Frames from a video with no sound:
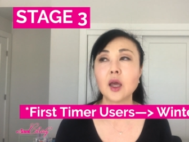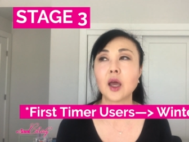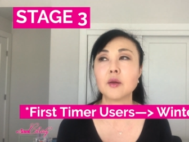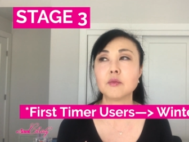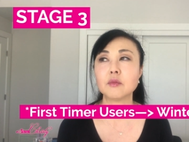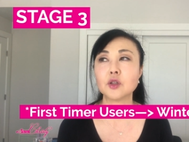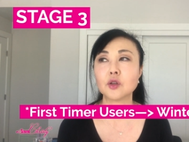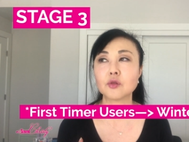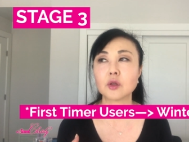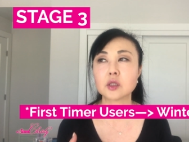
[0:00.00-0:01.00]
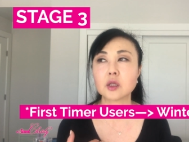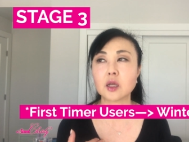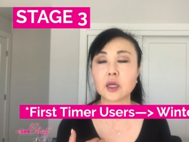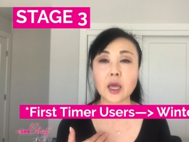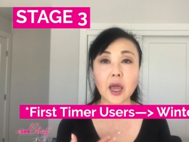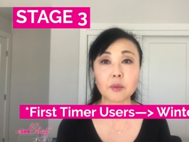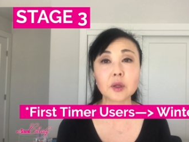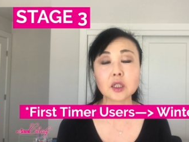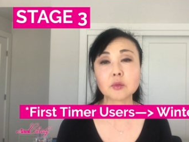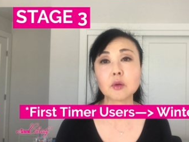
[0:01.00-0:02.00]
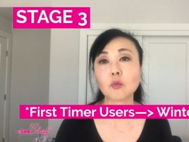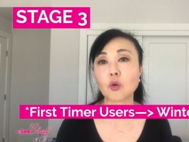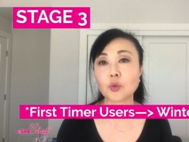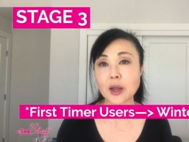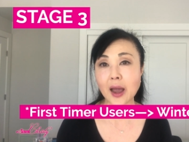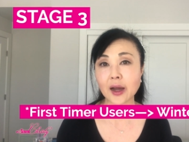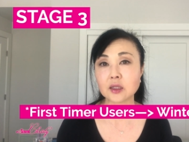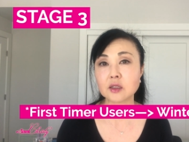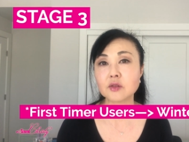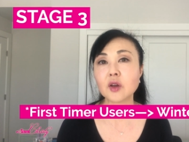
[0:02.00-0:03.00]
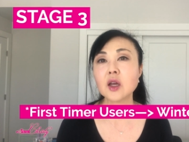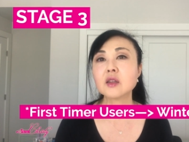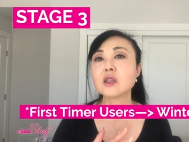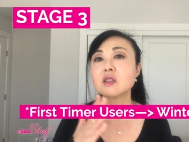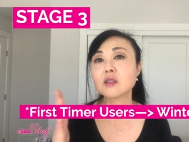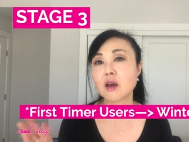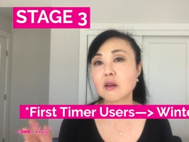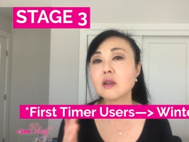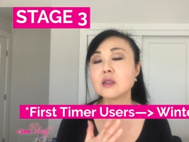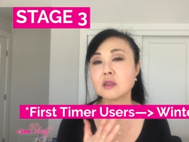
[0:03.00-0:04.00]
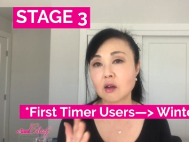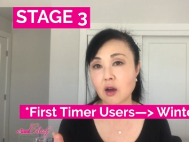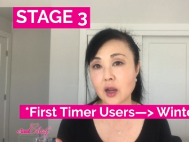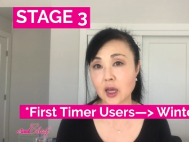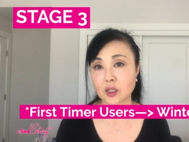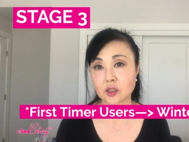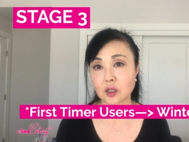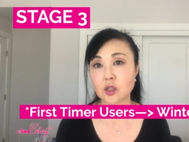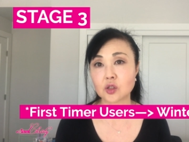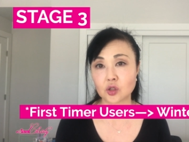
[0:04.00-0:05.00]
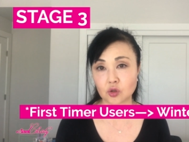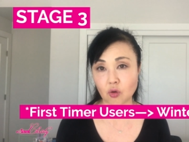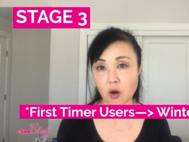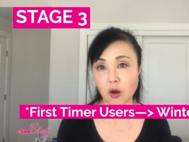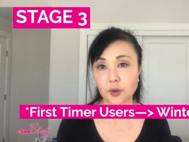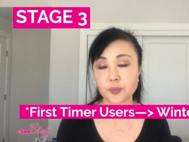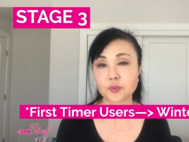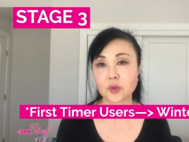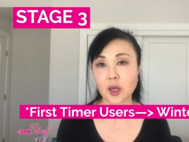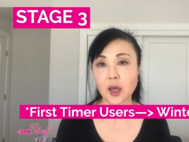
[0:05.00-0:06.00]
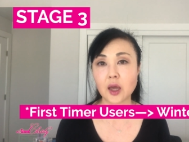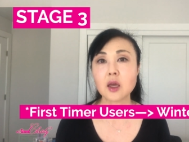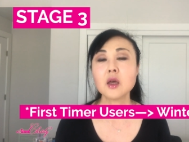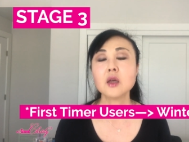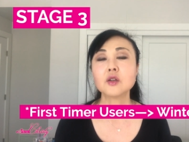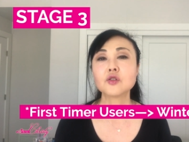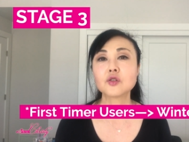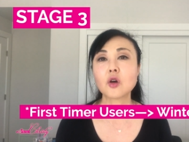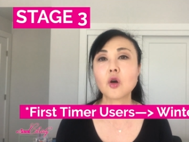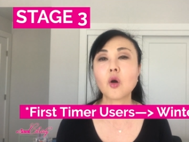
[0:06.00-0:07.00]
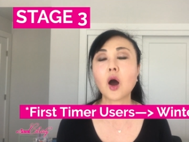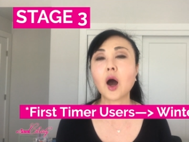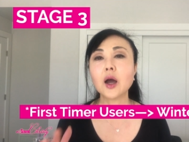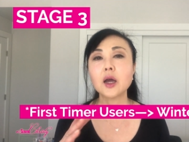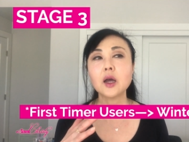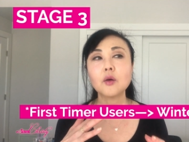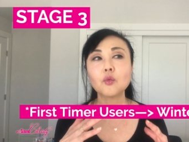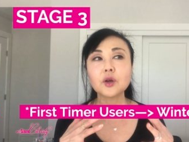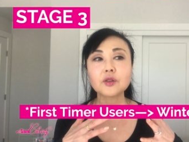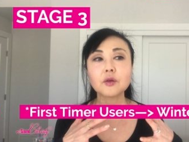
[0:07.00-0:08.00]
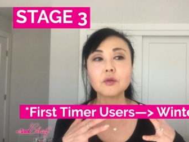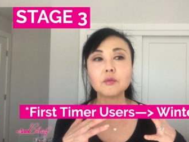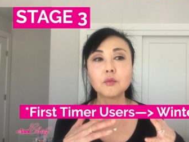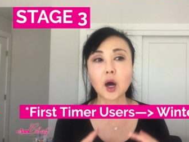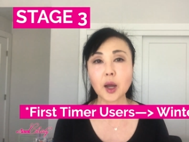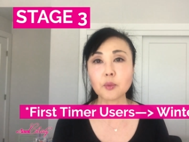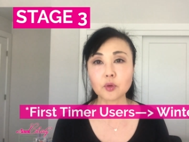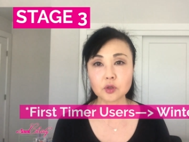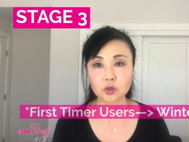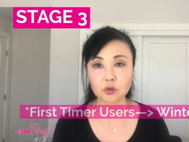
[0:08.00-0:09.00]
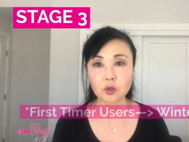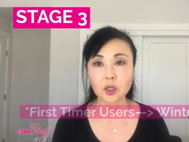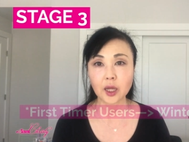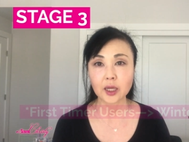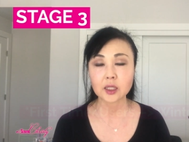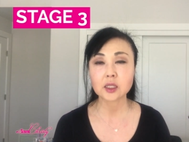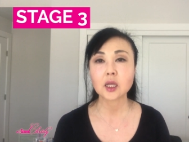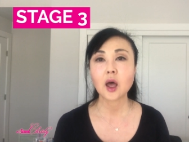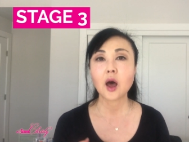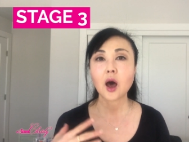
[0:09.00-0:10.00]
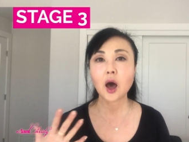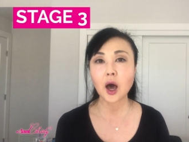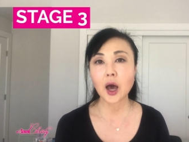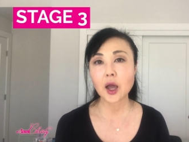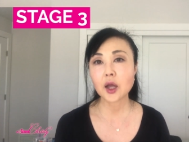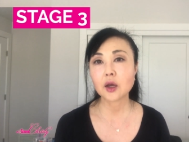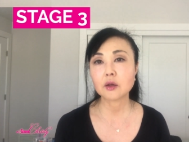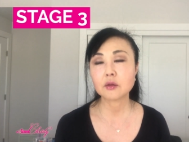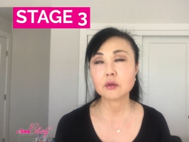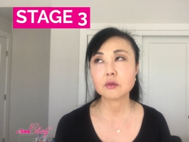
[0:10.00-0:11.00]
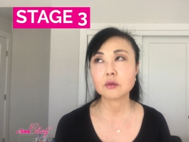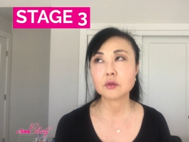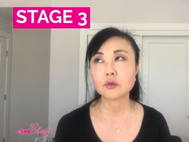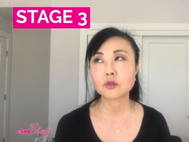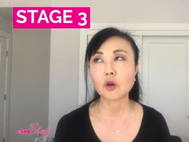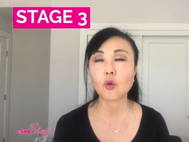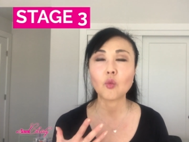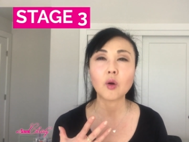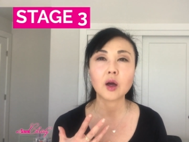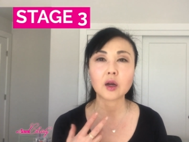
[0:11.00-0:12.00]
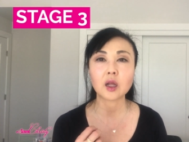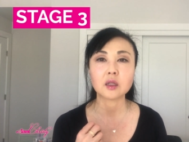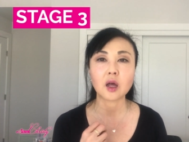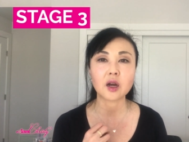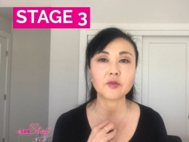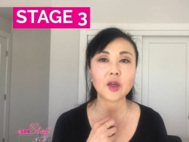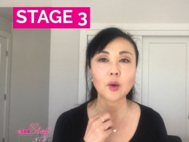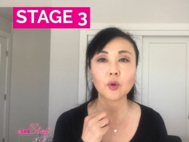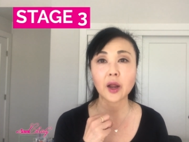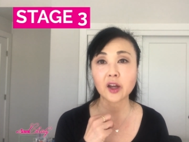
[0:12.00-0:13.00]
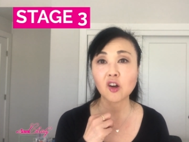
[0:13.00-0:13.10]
and you know it, it can be a little bit more reactive, the sun is not as strong. Okay, so with my personal clients, I don't want a lot of that what I